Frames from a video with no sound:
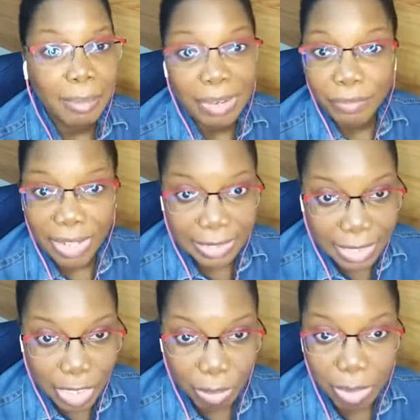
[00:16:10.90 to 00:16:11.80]

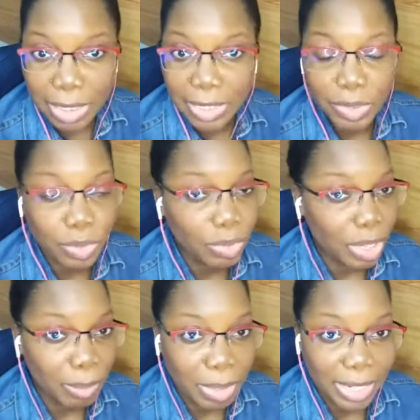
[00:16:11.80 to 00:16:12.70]
investing your money so
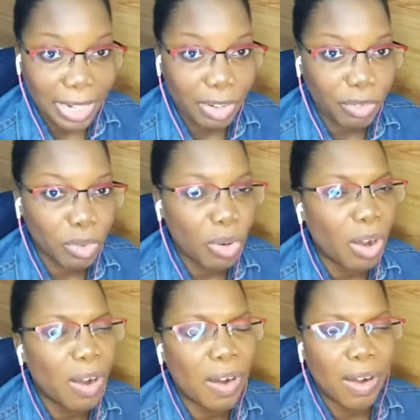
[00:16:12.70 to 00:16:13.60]
your money can grow?
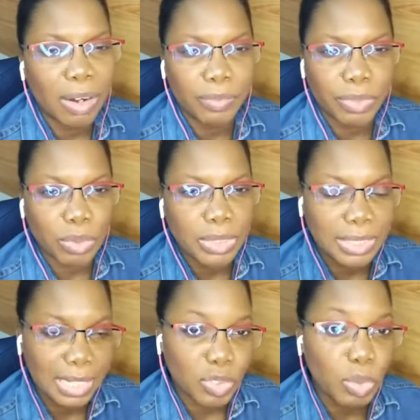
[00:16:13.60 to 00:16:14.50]
All of those
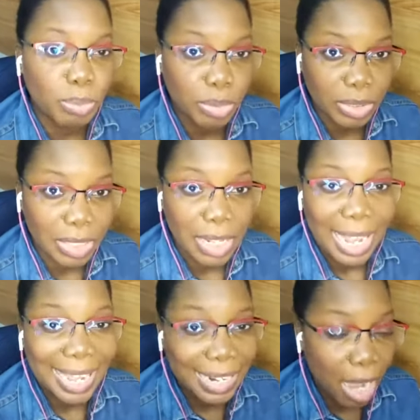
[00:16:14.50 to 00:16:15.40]
things, you put
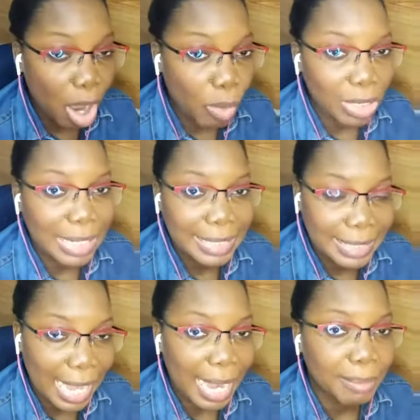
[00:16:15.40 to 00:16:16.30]
an hourly
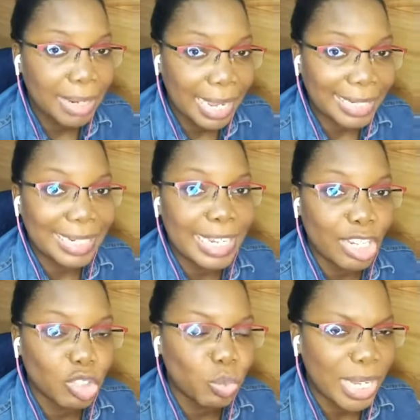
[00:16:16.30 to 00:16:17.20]
timeline
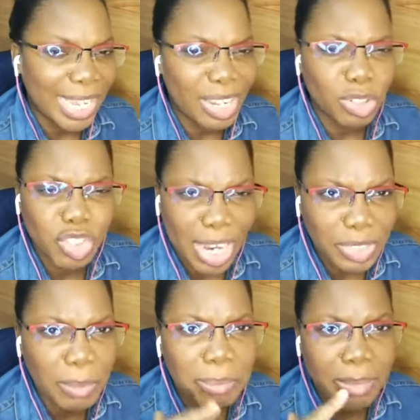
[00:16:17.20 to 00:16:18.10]
each week. And you try
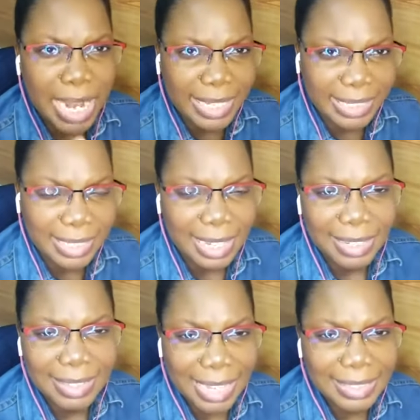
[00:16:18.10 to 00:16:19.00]
to meet
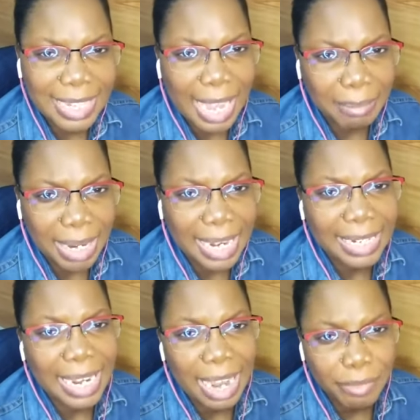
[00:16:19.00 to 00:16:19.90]
that
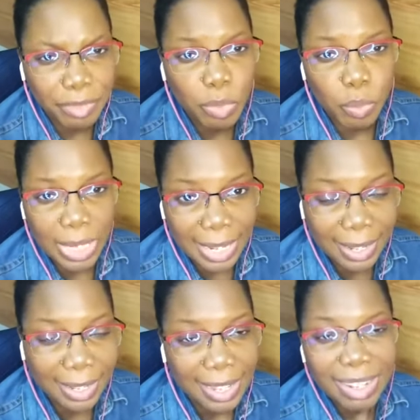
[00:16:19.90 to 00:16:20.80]
timeline every week.
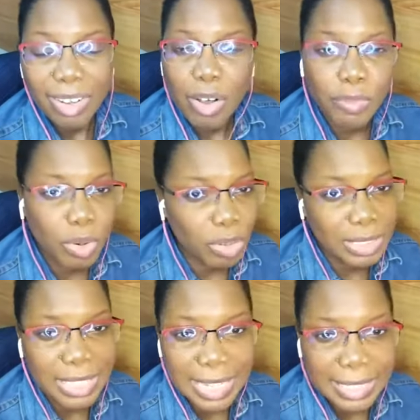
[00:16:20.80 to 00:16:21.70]
Of
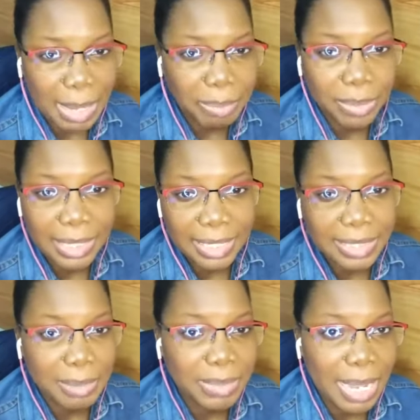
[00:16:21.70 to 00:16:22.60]
course, things happen and
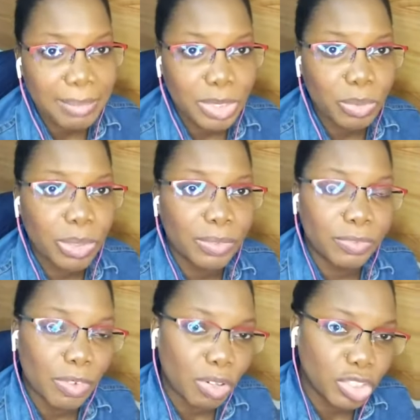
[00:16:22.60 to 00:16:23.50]
sometimes you will
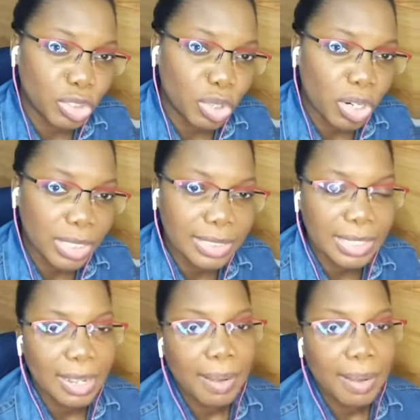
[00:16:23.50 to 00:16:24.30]
fall short,